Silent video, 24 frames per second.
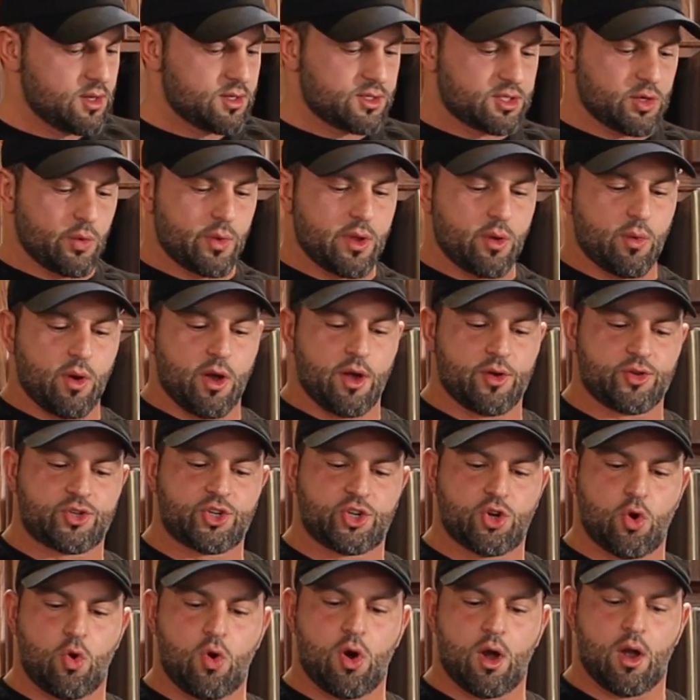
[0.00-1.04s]
so we weren't
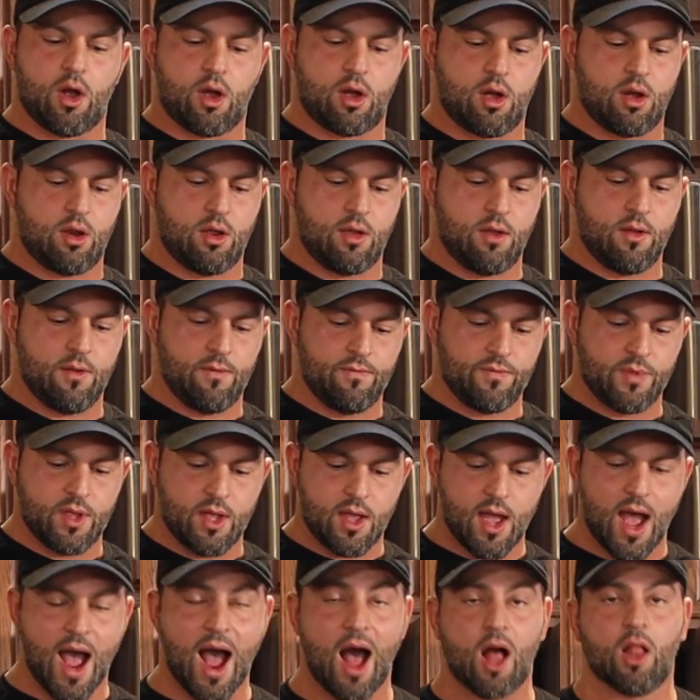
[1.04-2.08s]
sure
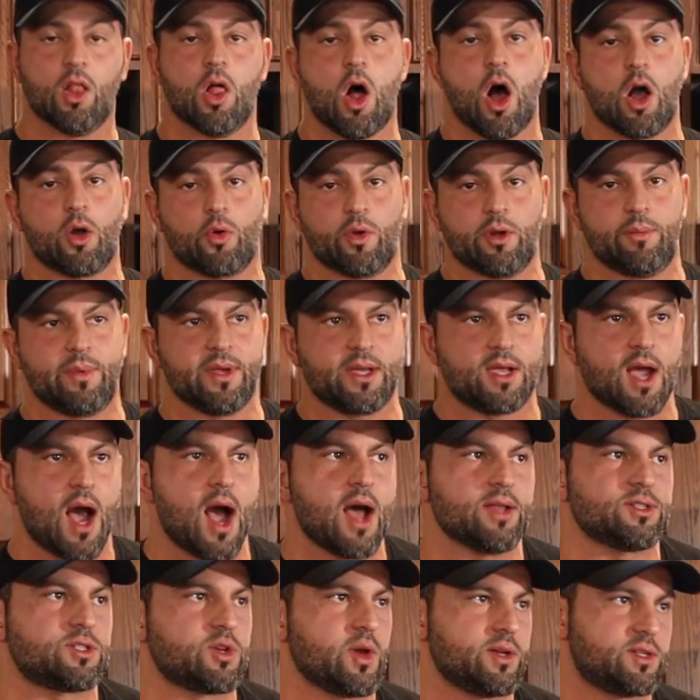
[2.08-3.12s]
how long we would be
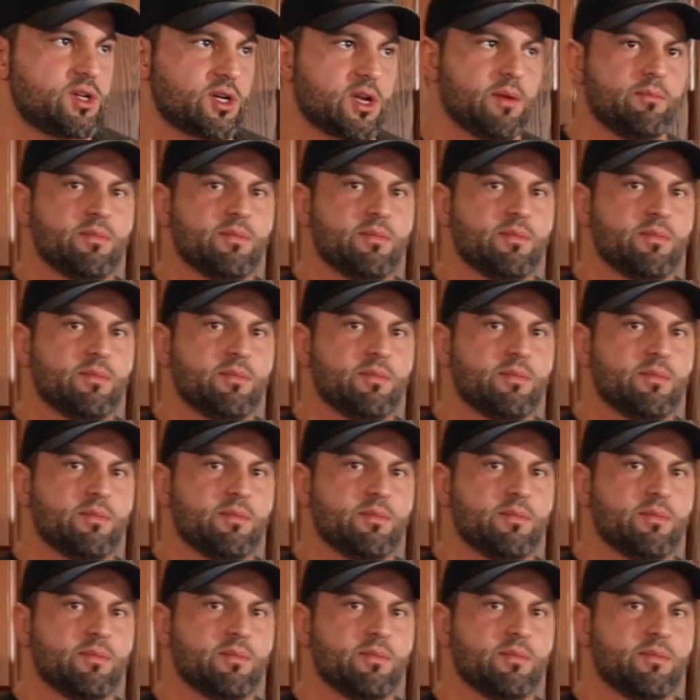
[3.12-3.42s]
gone. So I took